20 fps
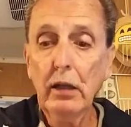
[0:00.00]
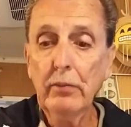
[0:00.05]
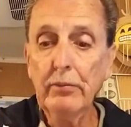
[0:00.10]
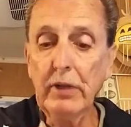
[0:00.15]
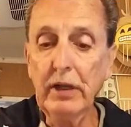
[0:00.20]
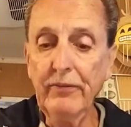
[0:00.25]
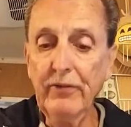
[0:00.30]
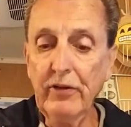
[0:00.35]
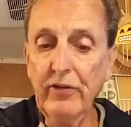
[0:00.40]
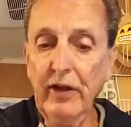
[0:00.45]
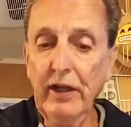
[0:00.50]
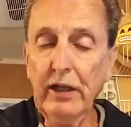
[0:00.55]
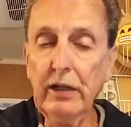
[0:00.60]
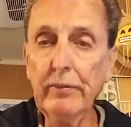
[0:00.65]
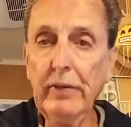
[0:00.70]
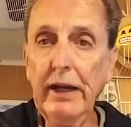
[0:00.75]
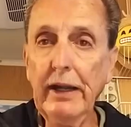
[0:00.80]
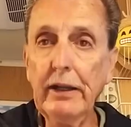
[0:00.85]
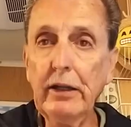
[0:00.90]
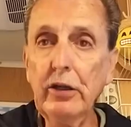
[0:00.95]
But if you think
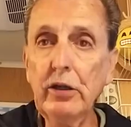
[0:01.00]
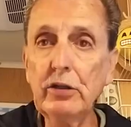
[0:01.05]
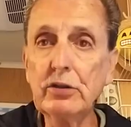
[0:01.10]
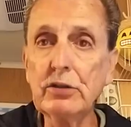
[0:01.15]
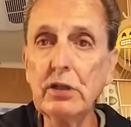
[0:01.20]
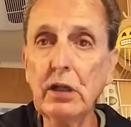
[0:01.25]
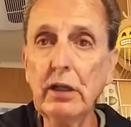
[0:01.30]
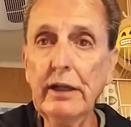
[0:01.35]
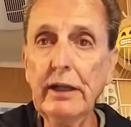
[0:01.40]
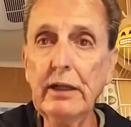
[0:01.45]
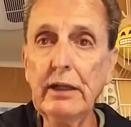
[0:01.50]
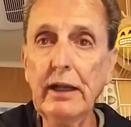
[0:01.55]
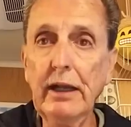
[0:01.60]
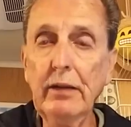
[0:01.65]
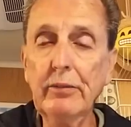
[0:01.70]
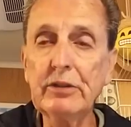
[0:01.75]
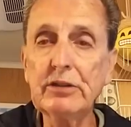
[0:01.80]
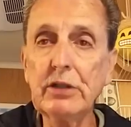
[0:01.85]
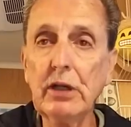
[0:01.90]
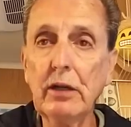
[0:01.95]
about it, use the link to
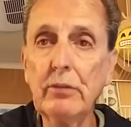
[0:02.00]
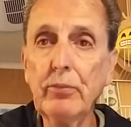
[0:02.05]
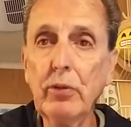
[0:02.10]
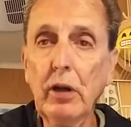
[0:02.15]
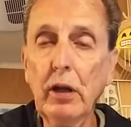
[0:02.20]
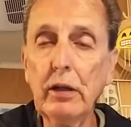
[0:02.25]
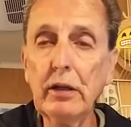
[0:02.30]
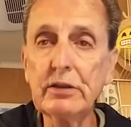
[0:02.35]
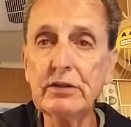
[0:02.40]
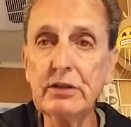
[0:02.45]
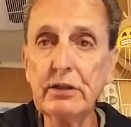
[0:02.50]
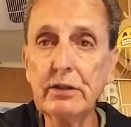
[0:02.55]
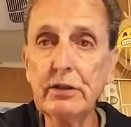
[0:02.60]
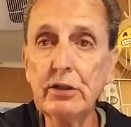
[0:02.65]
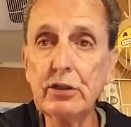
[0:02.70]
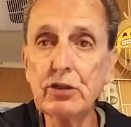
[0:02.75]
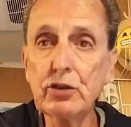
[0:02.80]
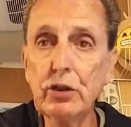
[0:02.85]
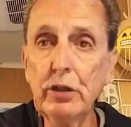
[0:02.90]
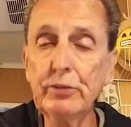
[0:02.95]
Amazon products in the
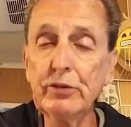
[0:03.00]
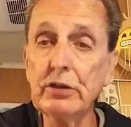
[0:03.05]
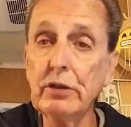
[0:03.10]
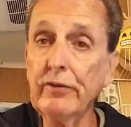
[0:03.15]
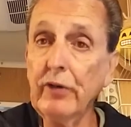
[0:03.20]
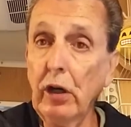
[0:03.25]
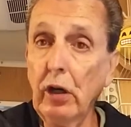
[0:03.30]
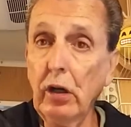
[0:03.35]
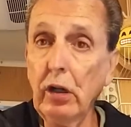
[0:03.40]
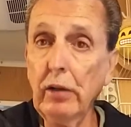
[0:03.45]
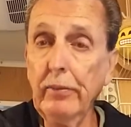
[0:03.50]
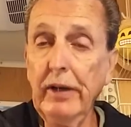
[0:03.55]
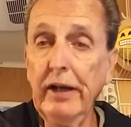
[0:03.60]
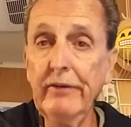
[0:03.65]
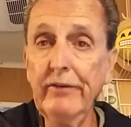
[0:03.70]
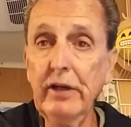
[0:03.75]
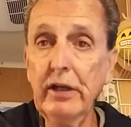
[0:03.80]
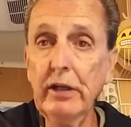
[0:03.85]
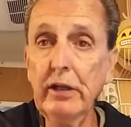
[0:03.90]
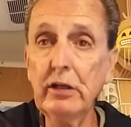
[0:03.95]
description of all of
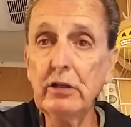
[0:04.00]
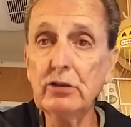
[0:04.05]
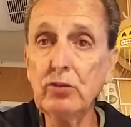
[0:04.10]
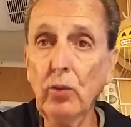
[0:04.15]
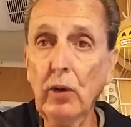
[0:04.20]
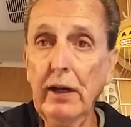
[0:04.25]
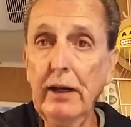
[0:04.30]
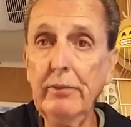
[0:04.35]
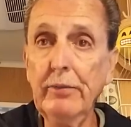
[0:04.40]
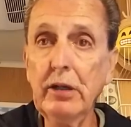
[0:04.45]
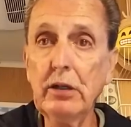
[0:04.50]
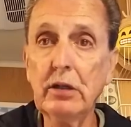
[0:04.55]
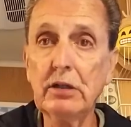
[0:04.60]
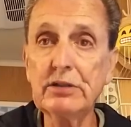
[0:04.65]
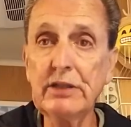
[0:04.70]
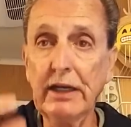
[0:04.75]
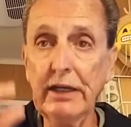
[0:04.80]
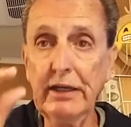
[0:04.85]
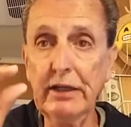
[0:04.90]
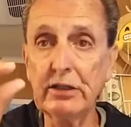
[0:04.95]
my videos. Why?
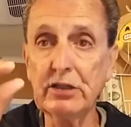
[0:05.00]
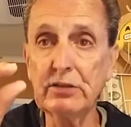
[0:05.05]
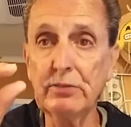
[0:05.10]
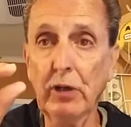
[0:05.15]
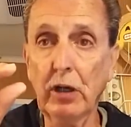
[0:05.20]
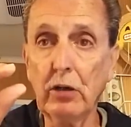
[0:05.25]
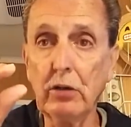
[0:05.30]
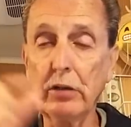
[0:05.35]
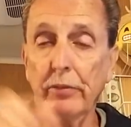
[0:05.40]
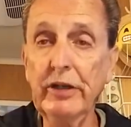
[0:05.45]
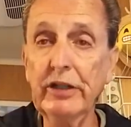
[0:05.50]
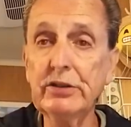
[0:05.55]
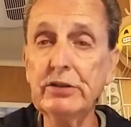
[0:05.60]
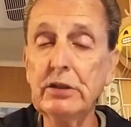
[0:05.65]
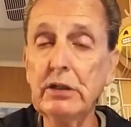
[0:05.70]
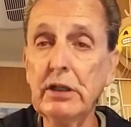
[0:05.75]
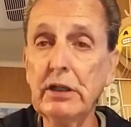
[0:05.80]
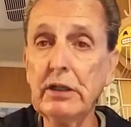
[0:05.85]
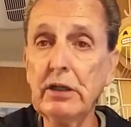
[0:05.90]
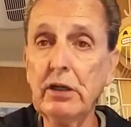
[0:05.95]
Because I get a small
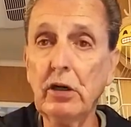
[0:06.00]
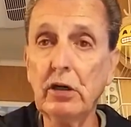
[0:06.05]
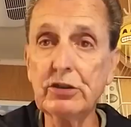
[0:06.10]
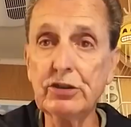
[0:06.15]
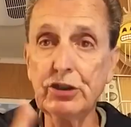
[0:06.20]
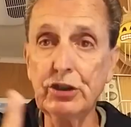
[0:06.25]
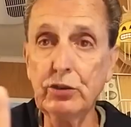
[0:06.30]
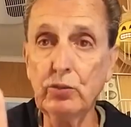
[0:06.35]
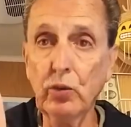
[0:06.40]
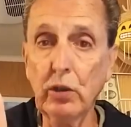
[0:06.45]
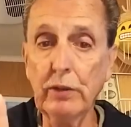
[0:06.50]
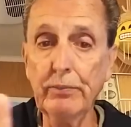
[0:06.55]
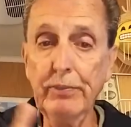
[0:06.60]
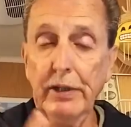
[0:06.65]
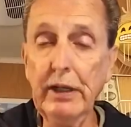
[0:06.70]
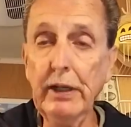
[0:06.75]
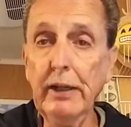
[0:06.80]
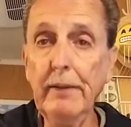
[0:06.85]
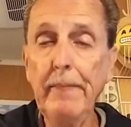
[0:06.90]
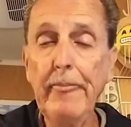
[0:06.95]
commission. It doesn't cost you one
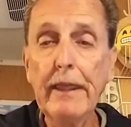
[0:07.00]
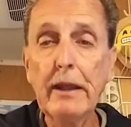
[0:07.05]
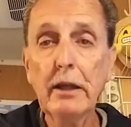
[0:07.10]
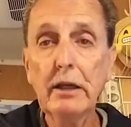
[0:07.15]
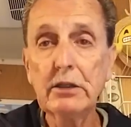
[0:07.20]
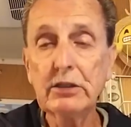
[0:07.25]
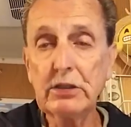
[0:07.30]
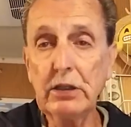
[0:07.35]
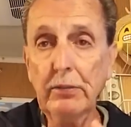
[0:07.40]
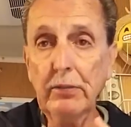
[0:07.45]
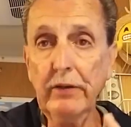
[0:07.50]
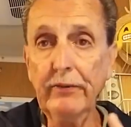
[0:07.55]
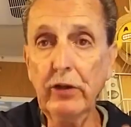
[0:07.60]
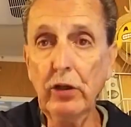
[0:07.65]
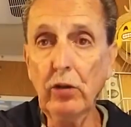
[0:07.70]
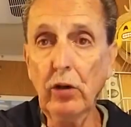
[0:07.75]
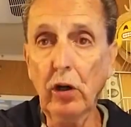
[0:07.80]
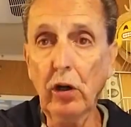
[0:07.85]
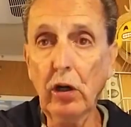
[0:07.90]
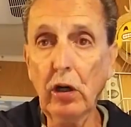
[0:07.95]
penny. Some of
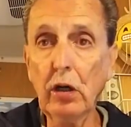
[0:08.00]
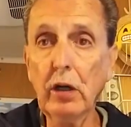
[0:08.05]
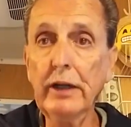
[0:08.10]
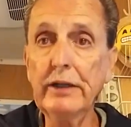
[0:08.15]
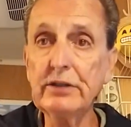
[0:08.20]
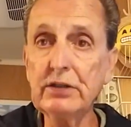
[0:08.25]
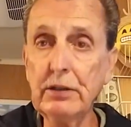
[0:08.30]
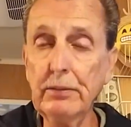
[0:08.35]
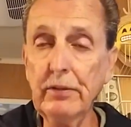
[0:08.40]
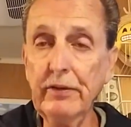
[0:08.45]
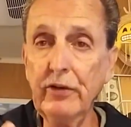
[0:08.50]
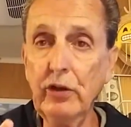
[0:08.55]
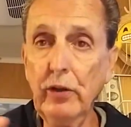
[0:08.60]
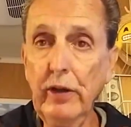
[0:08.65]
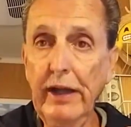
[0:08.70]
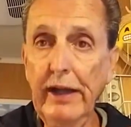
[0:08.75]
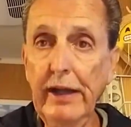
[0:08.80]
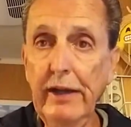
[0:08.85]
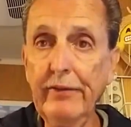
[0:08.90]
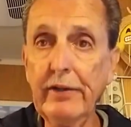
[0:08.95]
you are and some of you
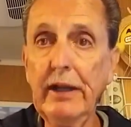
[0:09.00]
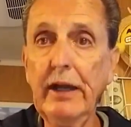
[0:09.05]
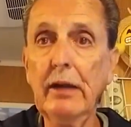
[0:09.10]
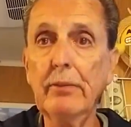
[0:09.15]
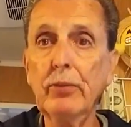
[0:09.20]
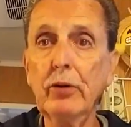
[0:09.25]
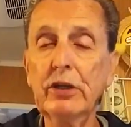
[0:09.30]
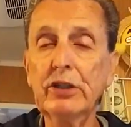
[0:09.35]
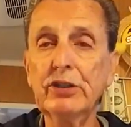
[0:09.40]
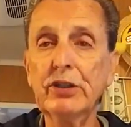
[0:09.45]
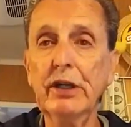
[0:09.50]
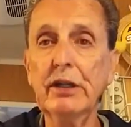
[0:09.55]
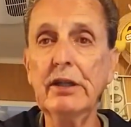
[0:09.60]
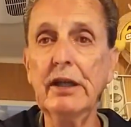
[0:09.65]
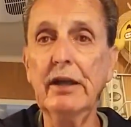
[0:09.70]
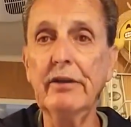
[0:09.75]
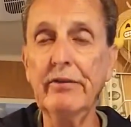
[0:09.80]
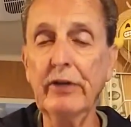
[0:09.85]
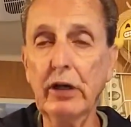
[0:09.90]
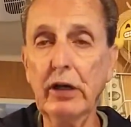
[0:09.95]
have, and I appreciate
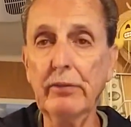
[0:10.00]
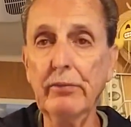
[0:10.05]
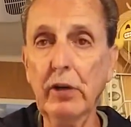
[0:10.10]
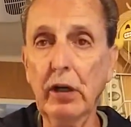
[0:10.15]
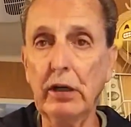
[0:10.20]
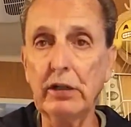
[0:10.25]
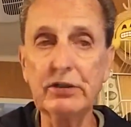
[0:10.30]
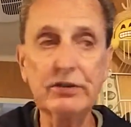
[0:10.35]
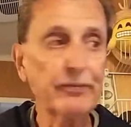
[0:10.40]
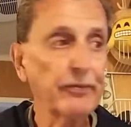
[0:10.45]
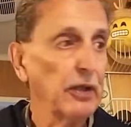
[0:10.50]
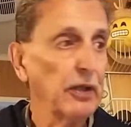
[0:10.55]
that very much.